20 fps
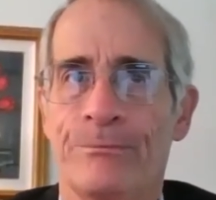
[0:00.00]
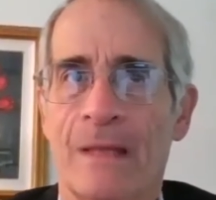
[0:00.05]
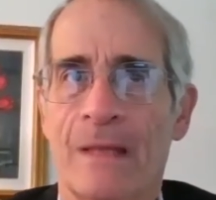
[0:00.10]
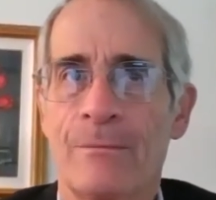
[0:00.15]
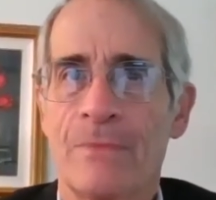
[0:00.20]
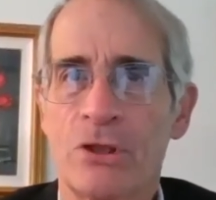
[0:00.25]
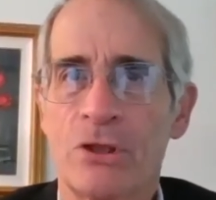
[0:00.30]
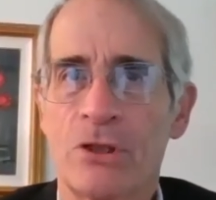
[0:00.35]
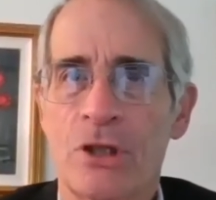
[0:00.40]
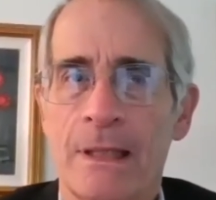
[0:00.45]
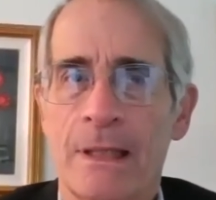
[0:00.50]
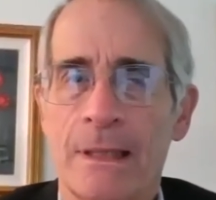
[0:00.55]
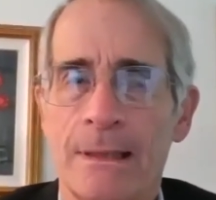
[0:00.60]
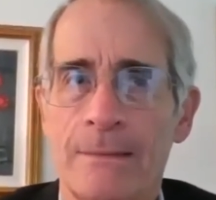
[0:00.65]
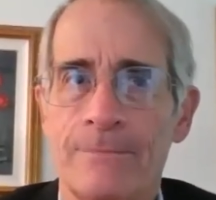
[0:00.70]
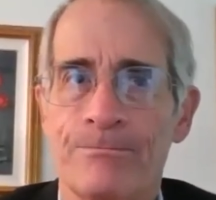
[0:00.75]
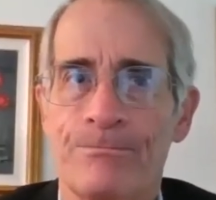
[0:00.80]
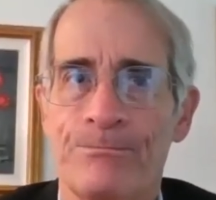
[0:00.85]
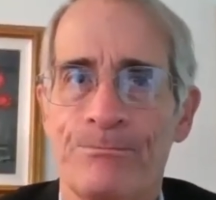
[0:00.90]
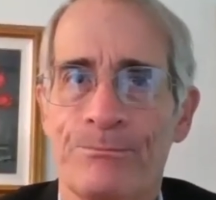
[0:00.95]

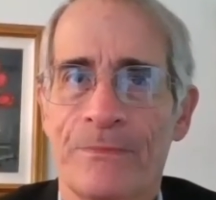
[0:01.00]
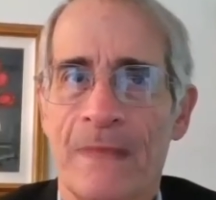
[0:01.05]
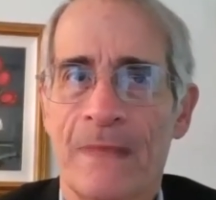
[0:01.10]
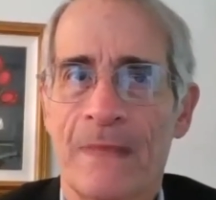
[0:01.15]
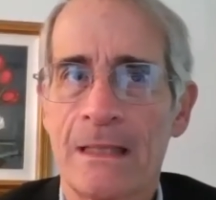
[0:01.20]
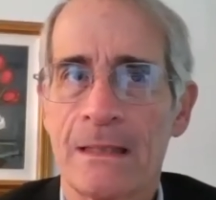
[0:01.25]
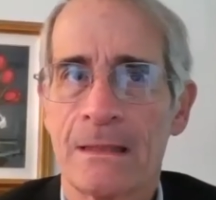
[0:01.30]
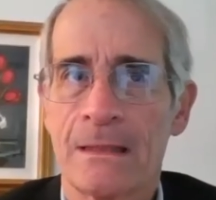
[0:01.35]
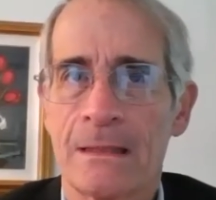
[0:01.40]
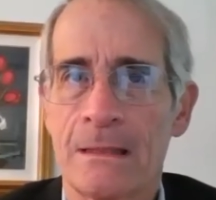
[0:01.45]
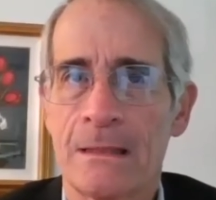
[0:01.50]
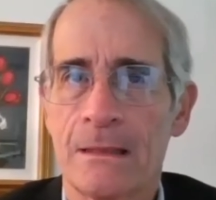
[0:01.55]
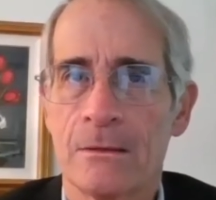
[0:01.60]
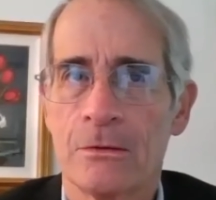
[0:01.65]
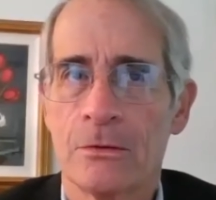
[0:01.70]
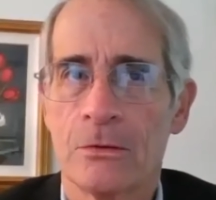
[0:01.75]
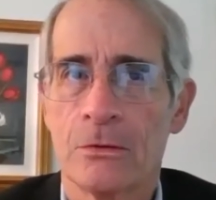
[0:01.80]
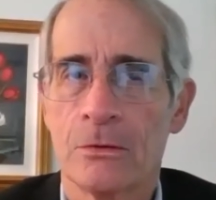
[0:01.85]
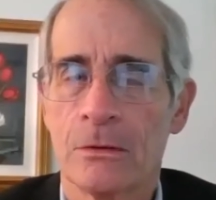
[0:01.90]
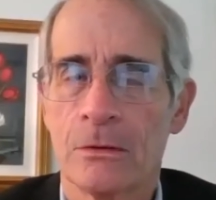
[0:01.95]
Michigan is
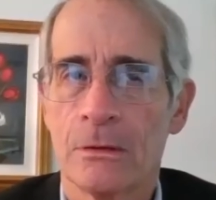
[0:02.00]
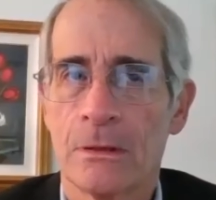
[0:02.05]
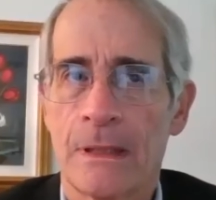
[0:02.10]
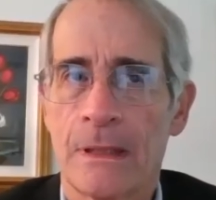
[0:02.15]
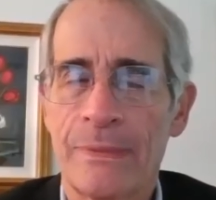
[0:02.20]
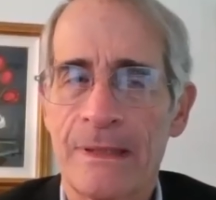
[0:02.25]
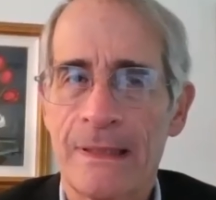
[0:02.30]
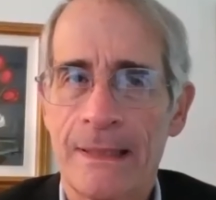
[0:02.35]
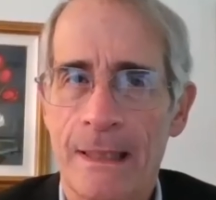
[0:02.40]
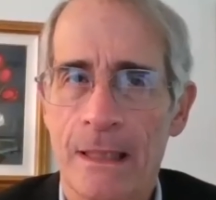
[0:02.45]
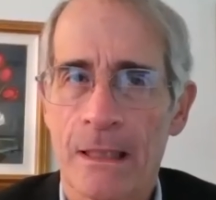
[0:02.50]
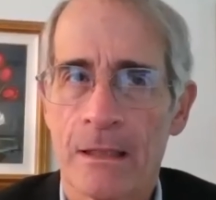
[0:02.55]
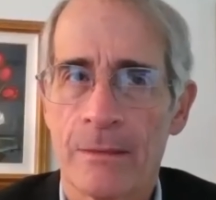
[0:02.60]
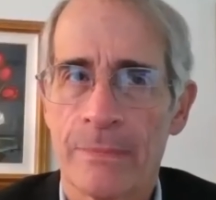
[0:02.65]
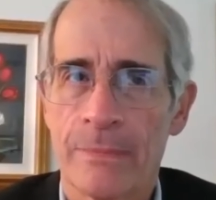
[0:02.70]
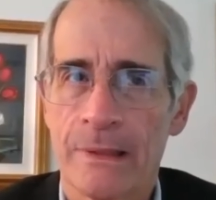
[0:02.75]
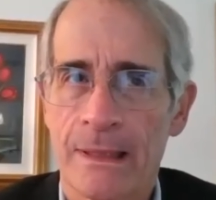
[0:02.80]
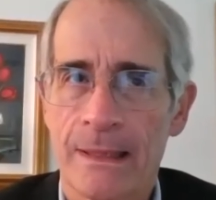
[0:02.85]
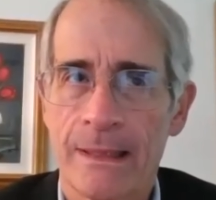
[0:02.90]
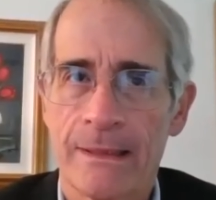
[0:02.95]
still up in the air,
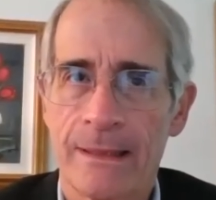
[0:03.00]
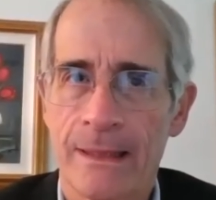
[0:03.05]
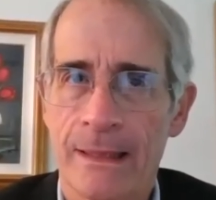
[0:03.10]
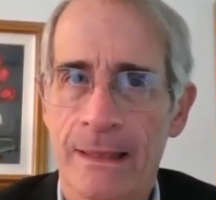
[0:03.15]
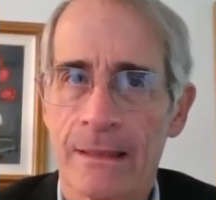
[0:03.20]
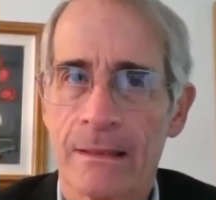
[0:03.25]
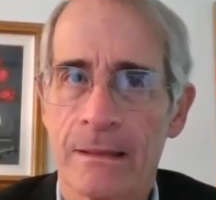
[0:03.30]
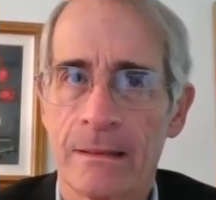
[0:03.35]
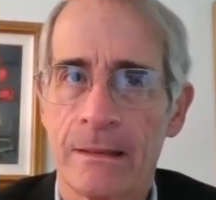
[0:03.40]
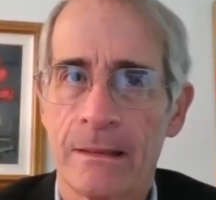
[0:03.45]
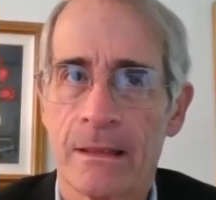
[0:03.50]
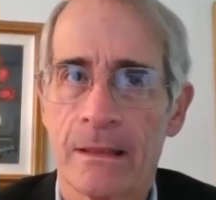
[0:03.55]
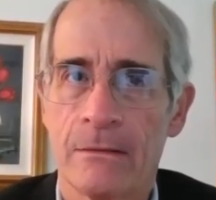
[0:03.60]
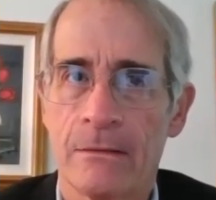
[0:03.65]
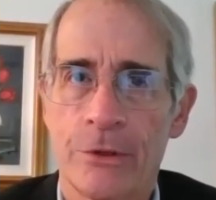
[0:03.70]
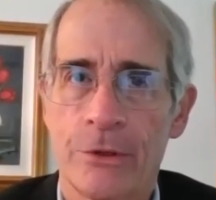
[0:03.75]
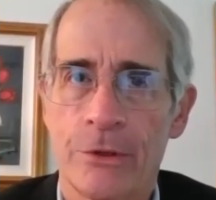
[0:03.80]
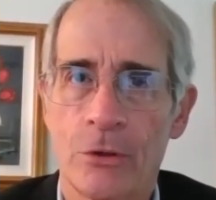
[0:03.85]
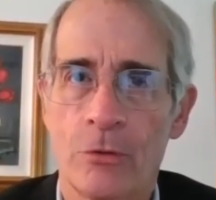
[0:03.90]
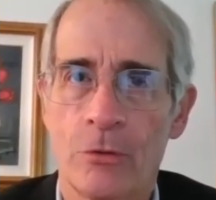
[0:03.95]
but they think they'll
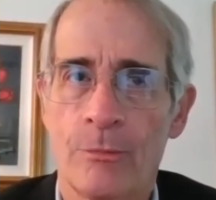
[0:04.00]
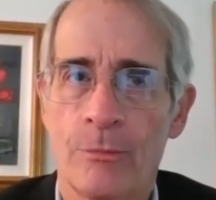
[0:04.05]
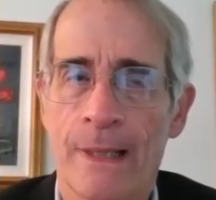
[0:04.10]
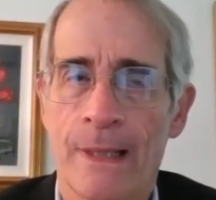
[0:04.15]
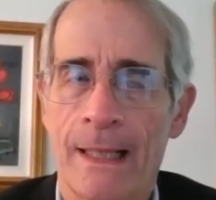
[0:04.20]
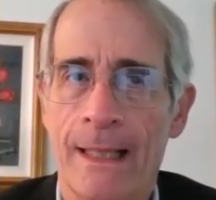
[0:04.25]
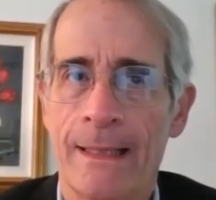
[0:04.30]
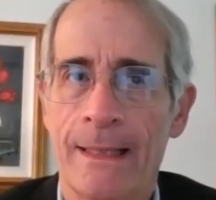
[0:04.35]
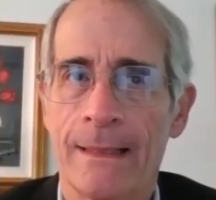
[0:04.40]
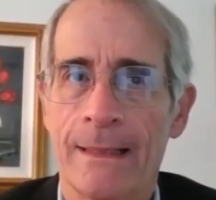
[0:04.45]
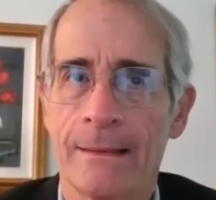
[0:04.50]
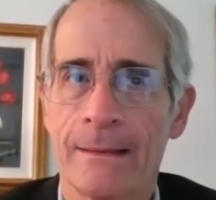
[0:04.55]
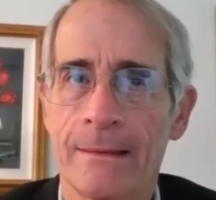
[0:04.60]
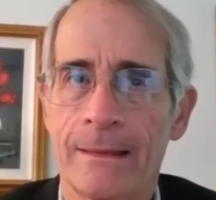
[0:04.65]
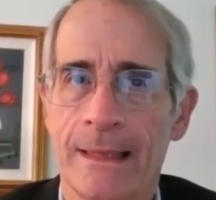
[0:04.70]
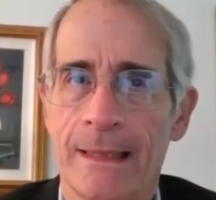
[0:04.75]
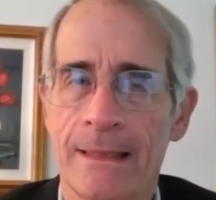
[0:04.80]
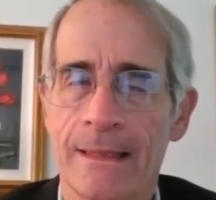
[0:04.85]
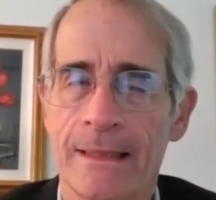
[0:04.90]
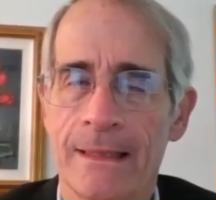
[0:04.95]
know by
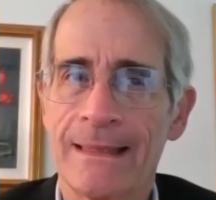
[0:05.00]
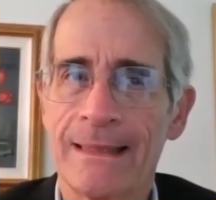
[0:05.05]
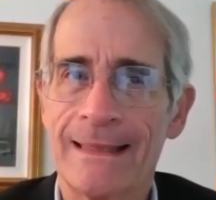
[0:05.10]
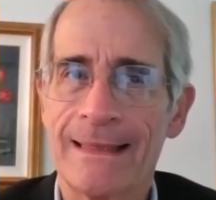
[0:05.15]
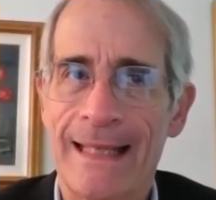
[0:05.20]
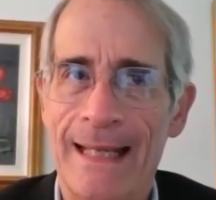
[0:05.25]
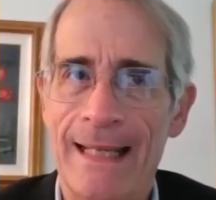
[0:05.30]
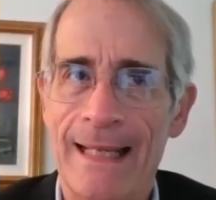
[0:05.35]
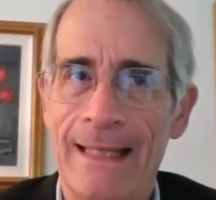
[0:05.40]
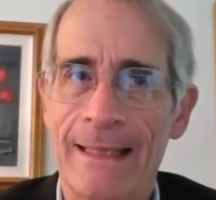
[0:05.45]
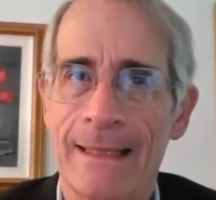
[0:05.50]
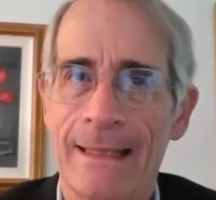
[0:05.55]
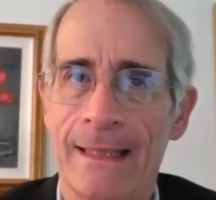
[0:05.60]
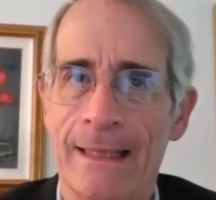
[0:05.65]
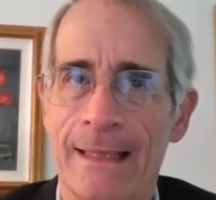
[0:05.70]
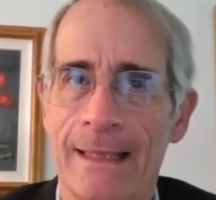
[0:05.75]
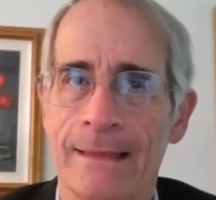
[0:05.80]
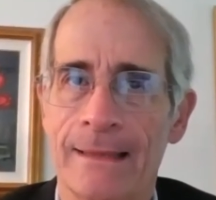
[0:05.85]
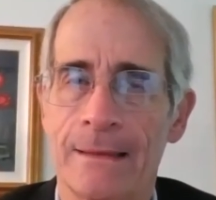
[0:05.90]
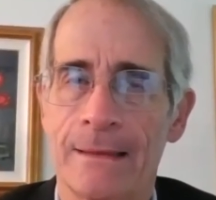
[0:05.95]
the end of the day,
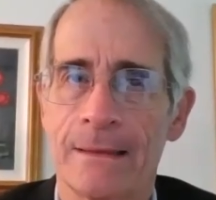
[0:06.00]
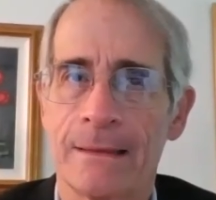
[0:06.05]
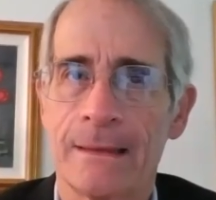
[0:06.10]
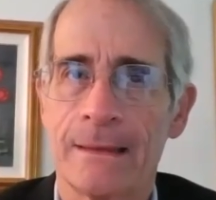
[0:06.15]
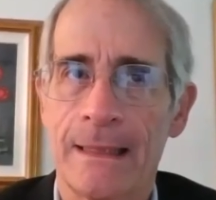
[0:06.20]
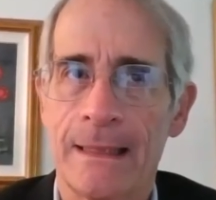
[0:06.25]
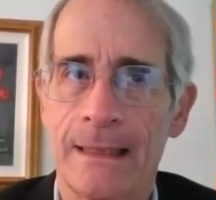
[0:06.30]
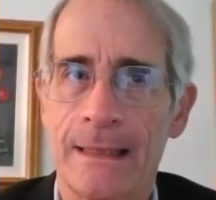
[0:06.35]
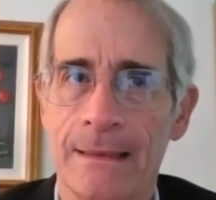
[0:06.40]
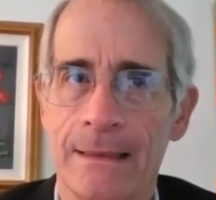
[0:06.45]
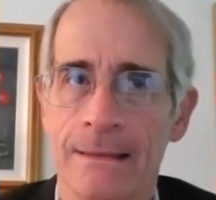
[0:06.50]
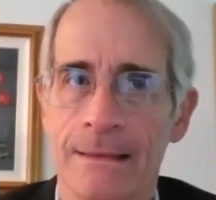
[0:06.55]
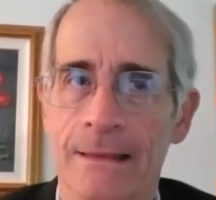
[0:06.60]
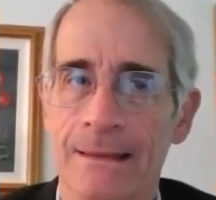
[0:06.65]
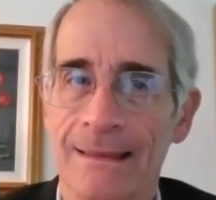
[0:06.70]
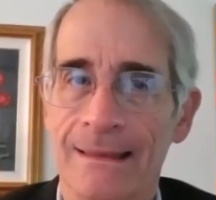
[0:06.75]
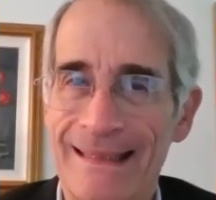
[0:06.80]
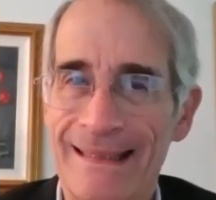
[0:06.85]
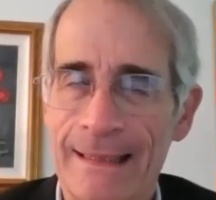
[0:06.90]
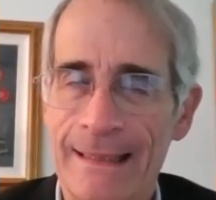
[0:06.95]
and he's
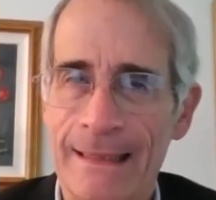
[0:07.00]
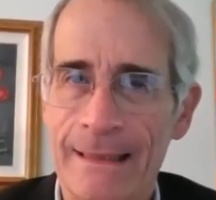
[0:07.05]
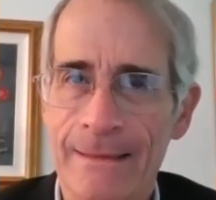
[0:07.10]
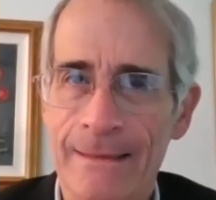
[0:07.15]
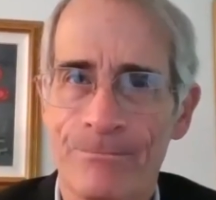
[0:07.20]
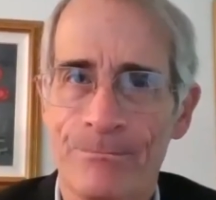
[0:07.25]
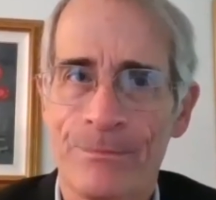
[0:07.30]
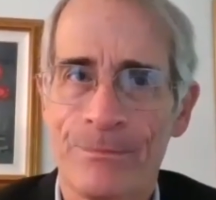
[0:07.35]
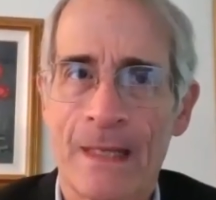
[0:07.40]
leading.